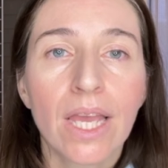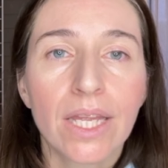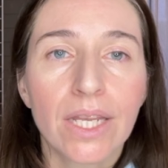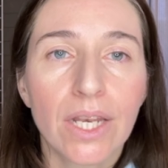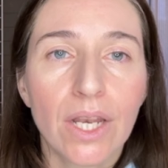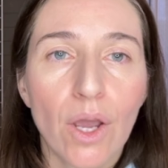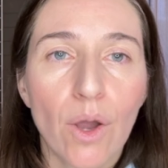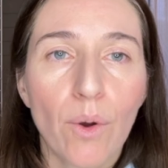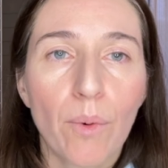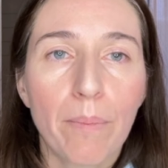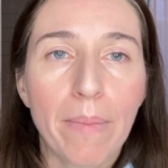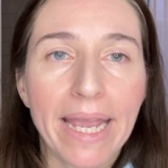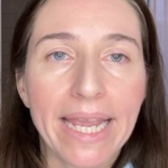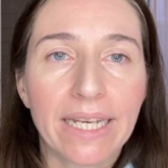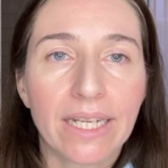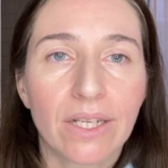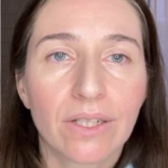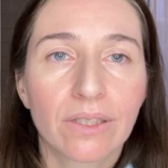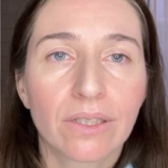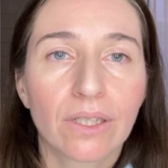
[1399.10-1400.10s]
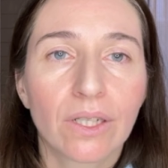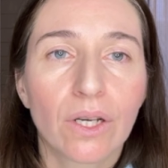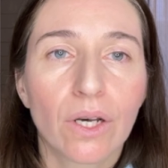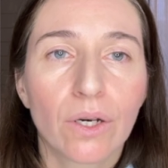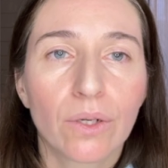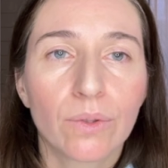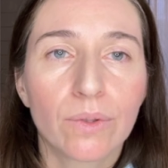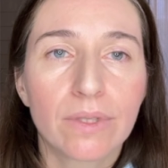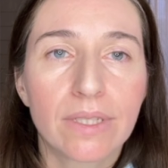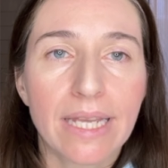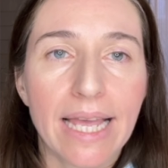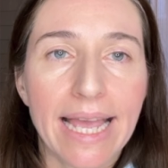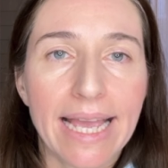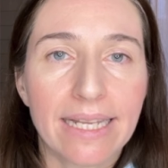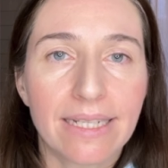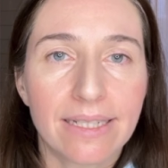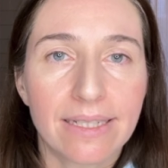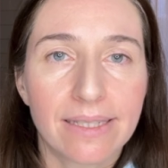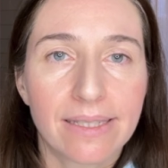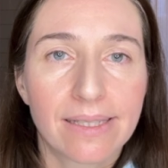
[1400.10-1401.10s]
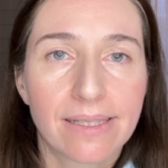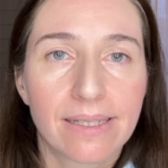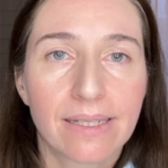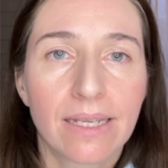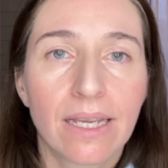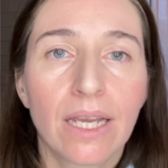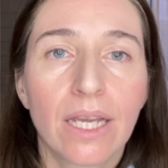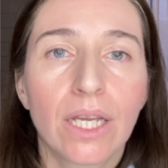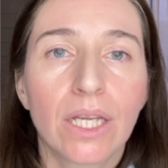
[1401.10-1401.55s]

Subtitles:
No manual code edits,